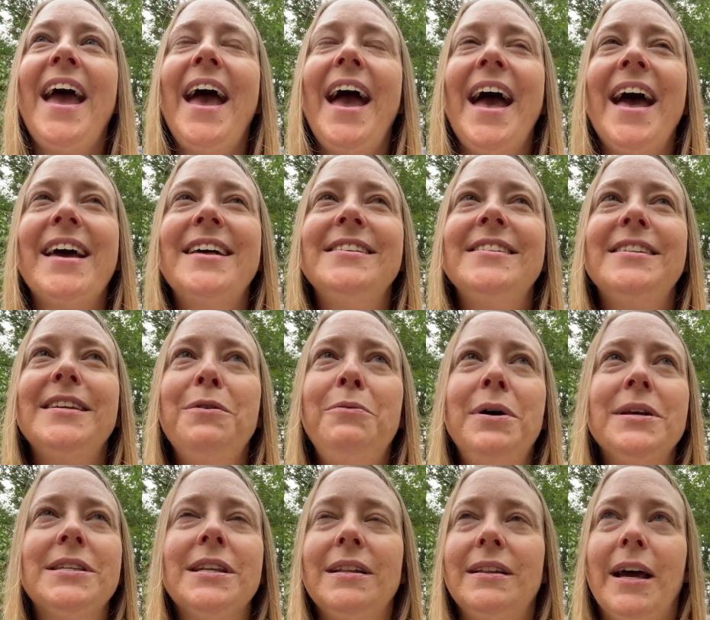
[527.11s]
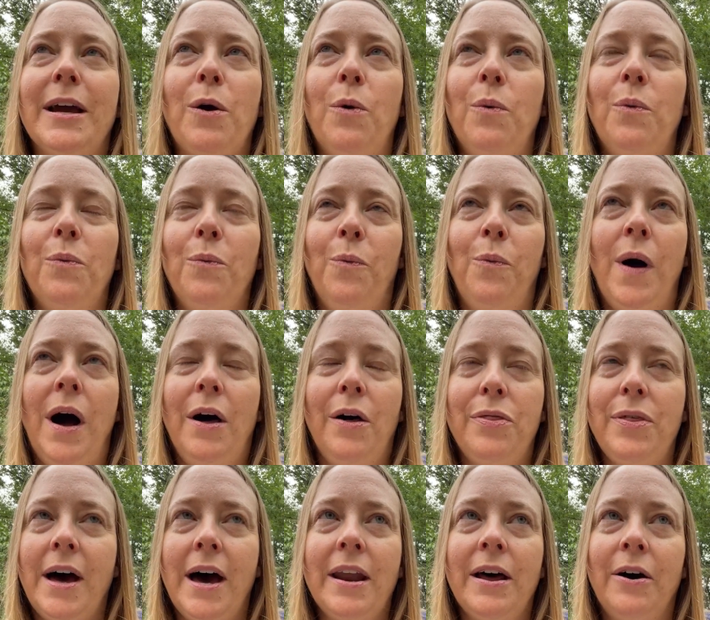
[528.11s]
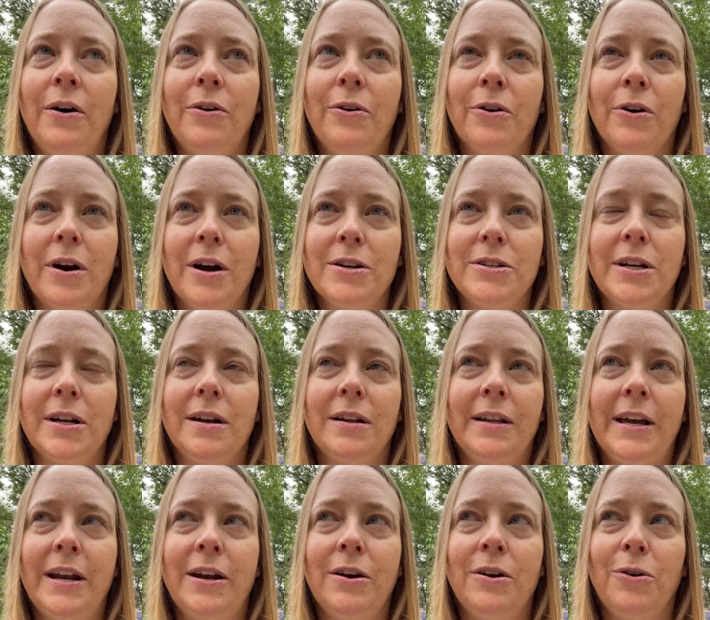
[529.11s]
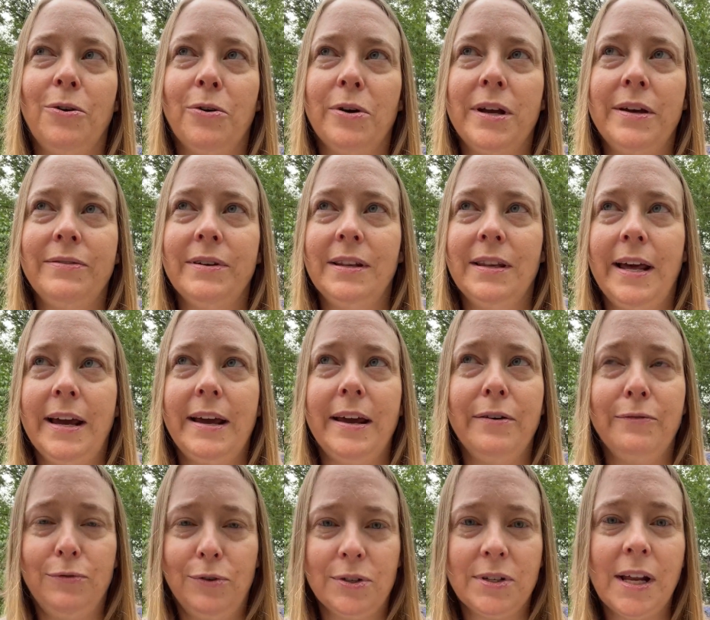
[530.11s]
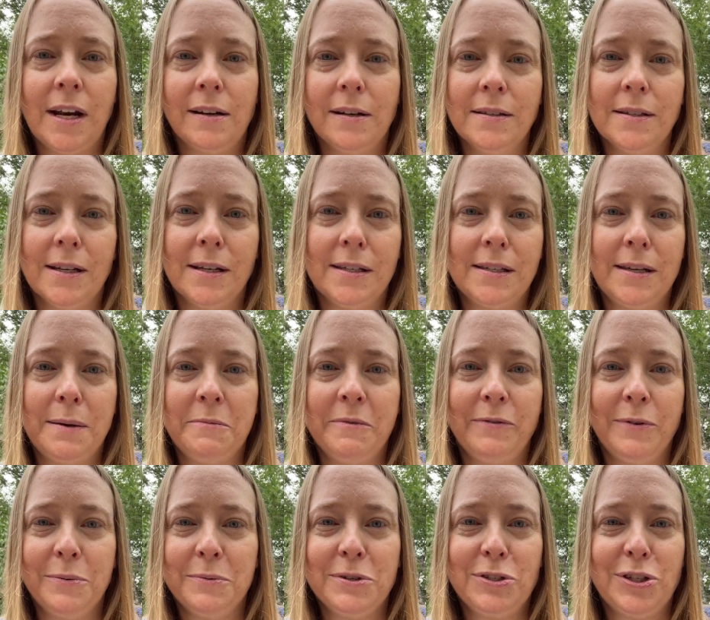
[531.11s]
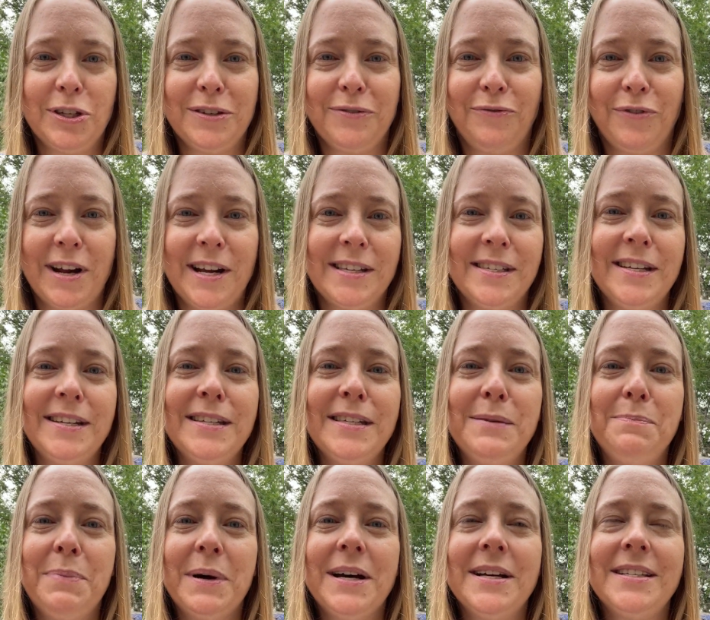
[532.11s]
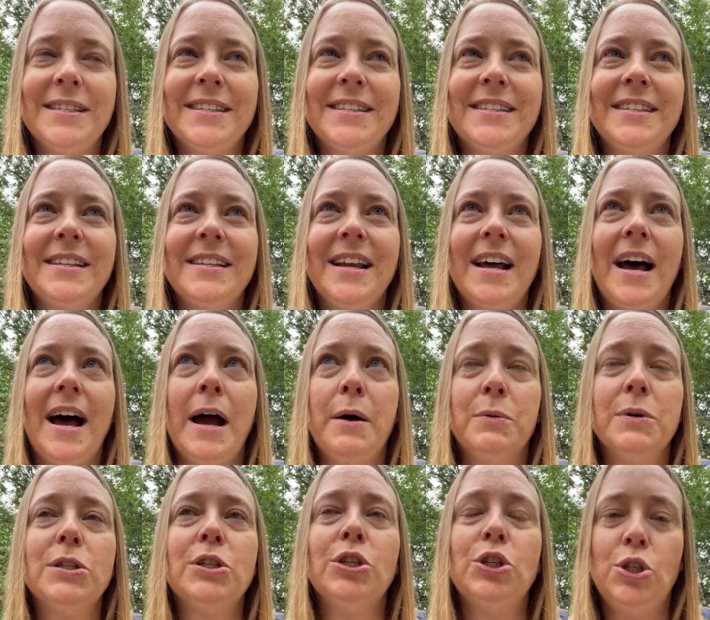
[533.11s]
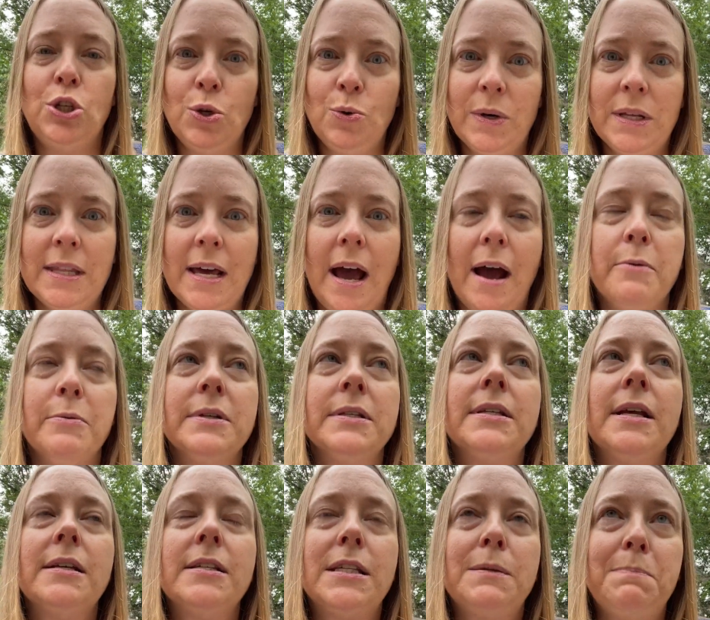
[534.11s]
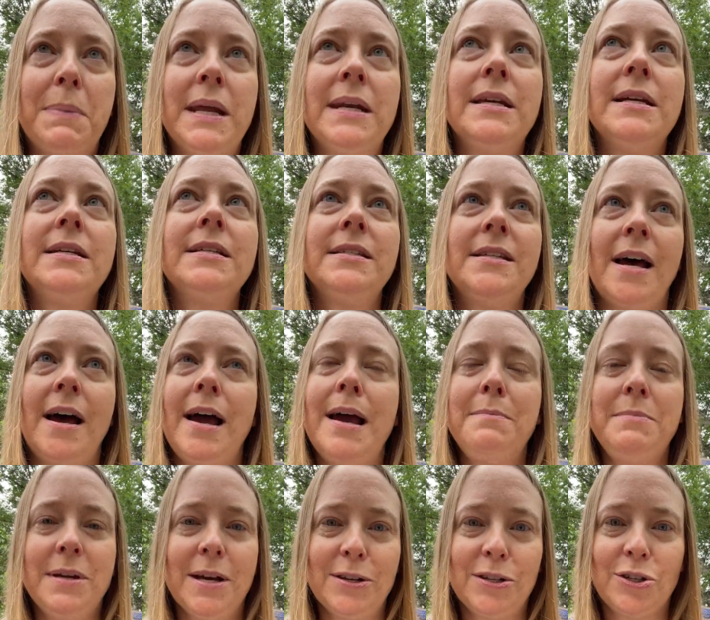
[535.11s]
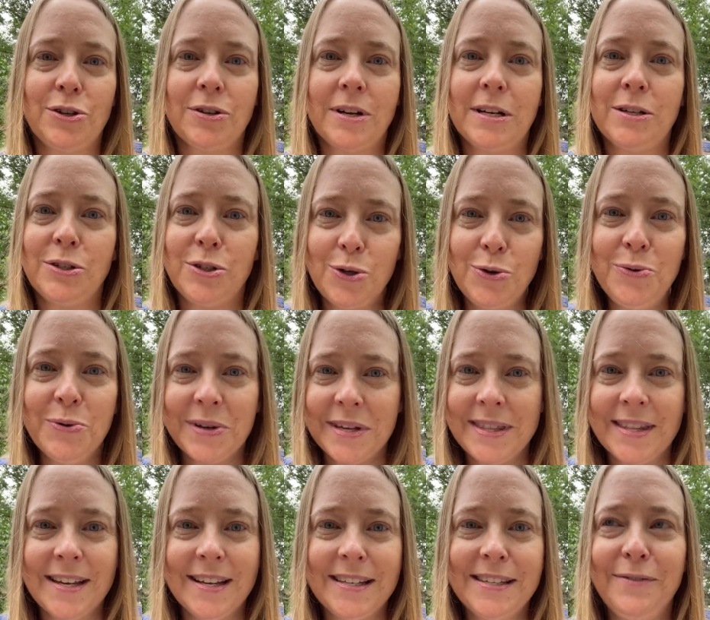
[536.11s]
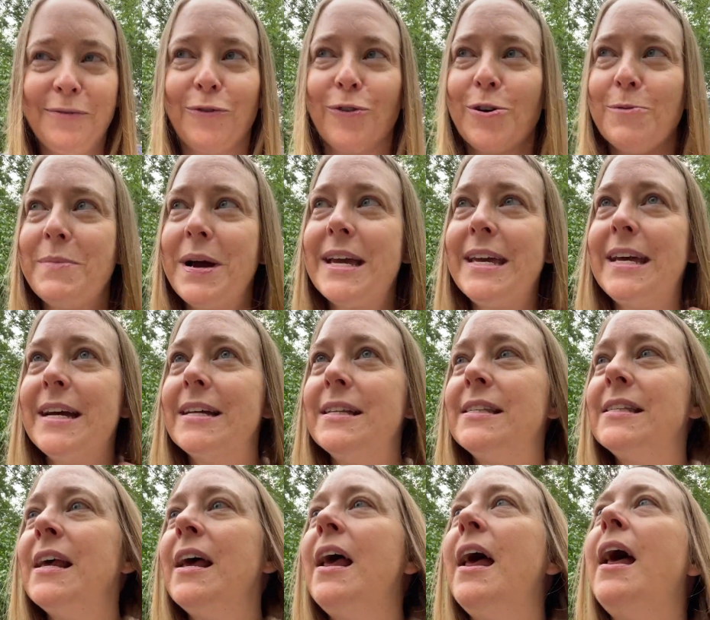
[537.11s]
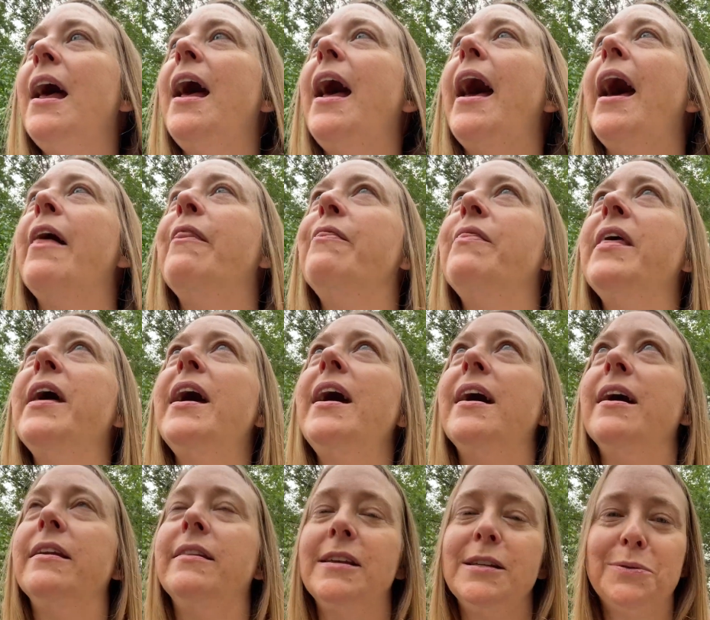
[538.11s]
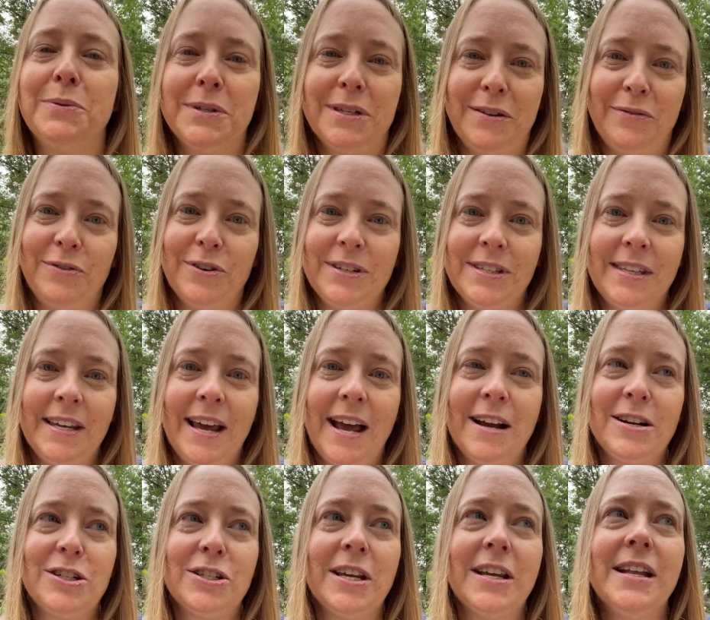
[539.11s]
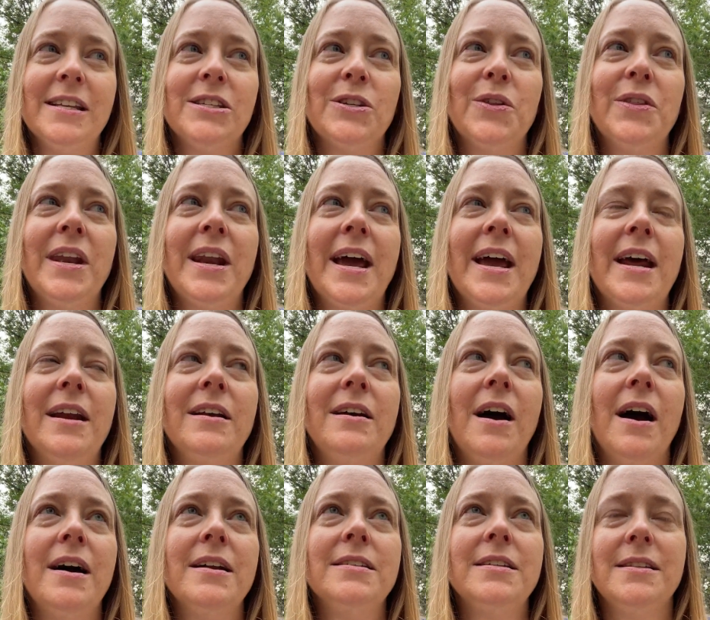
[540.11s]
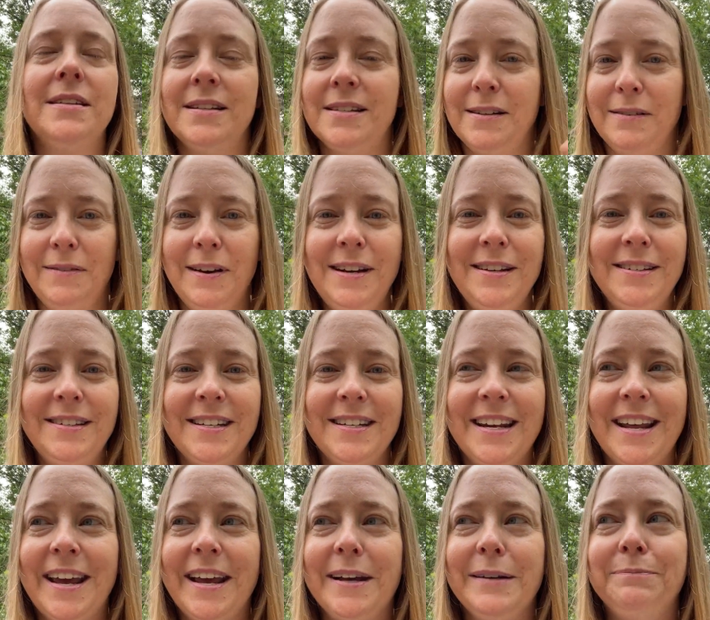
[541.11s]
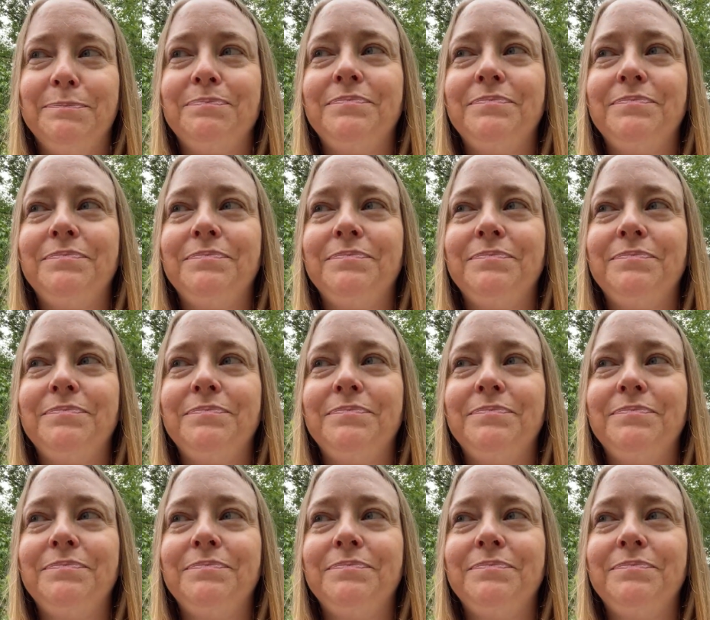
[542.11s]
And it wasn't like well thought out or articulated or even like in full sentences. Some of it was just phrases, but I was doing that. I was spending time yesterday doing this for my kids. And then this was the first thing, actually. And so then I had gone to this event today,